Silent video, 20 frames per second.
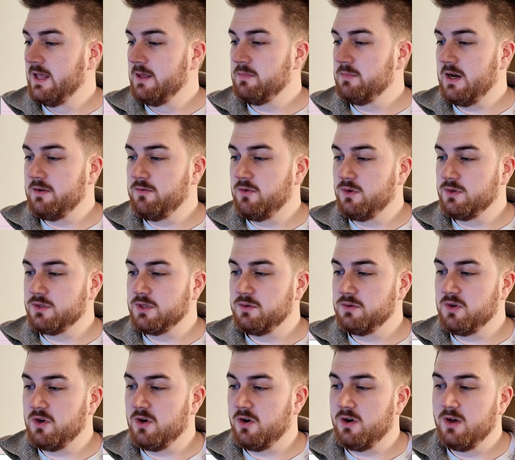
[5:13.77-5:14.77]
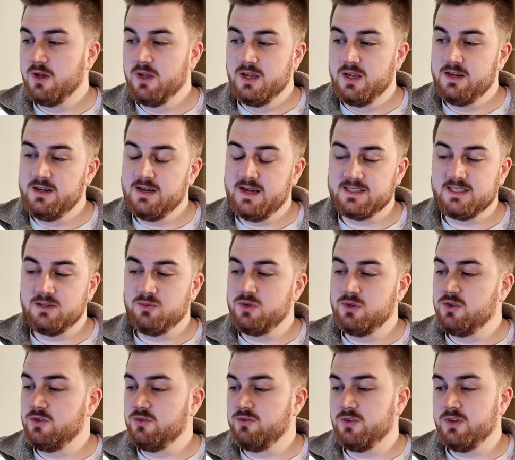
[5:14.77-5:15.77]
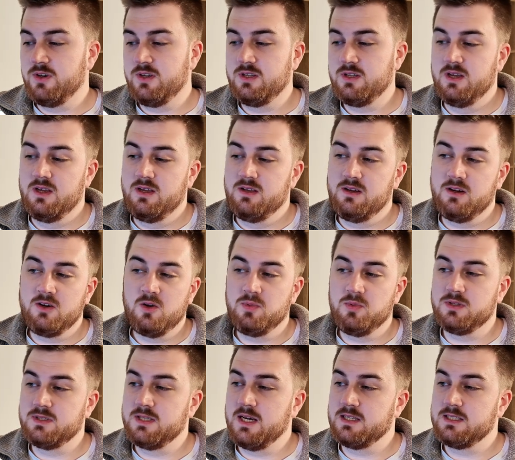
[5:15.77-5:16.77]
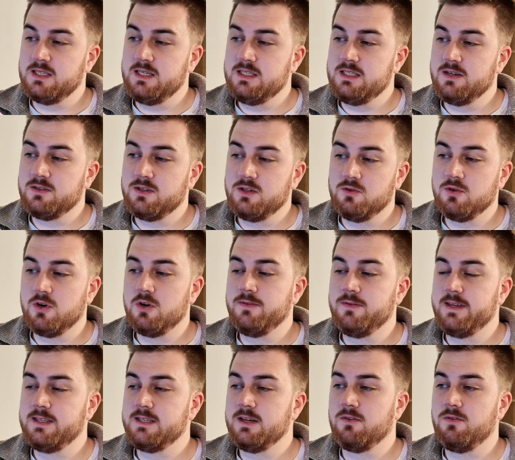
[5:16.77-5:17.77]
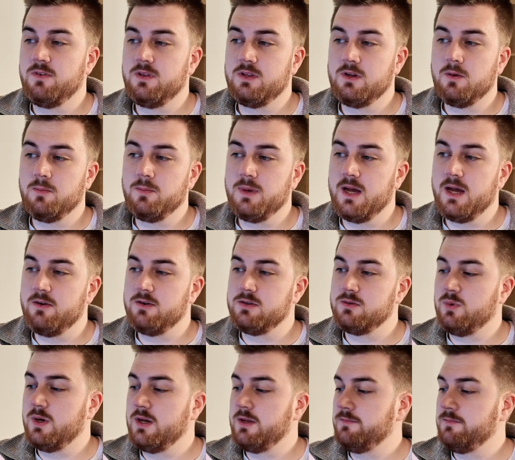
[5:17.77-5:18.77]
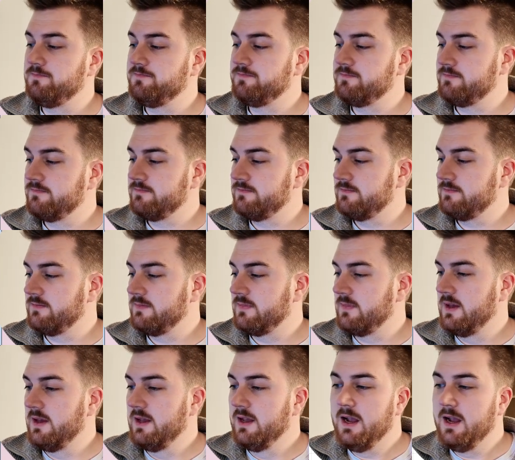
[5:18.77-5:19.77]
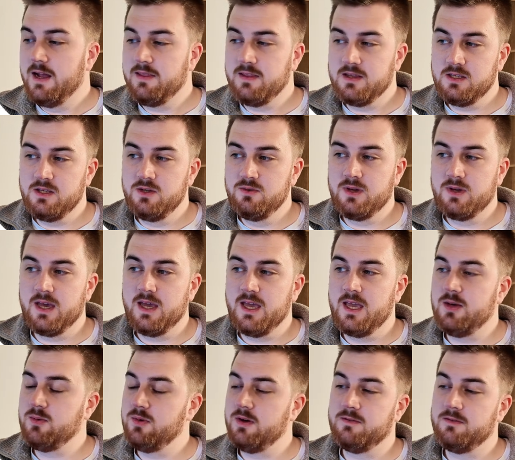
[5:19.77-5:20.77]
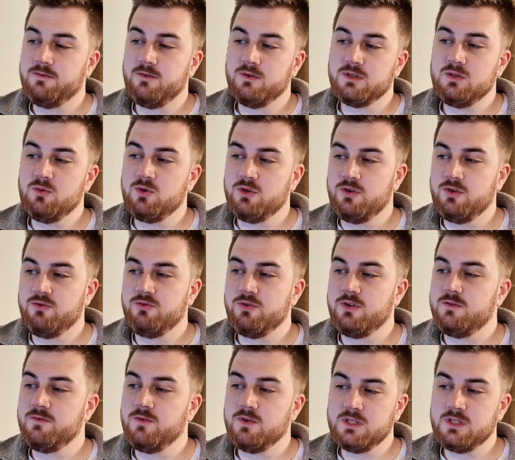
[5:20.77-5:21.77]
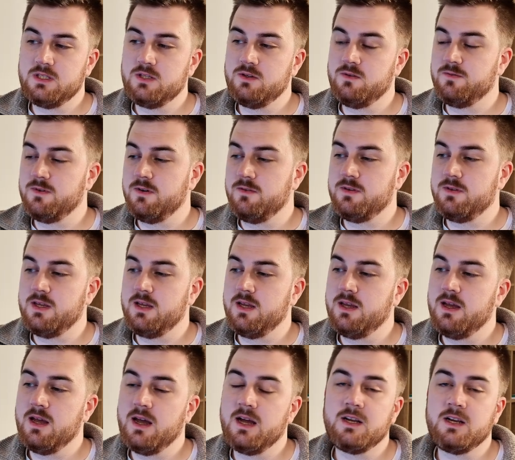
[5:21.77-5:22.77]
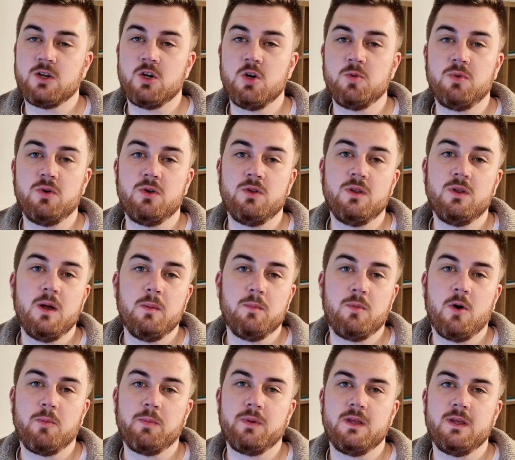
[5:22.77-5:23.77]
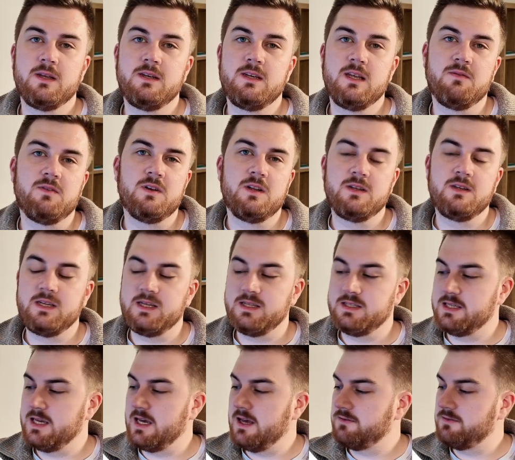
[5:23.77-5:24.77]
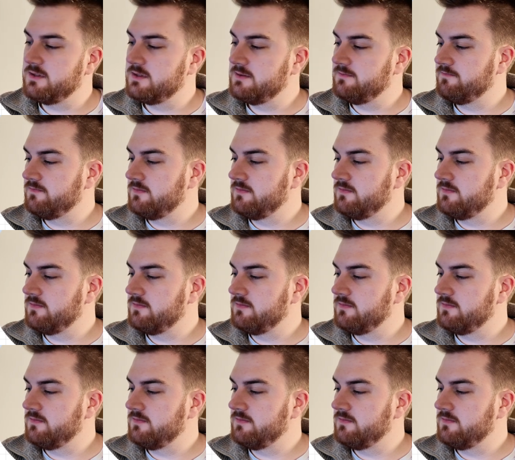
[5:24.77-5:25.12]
But I've also got Nasdaq 100, a couple sector ETFs and growth ETFs for you to compare as well. And then UK, we have FTSE 100, FTSE 250, and a couple popular dividend ETFs.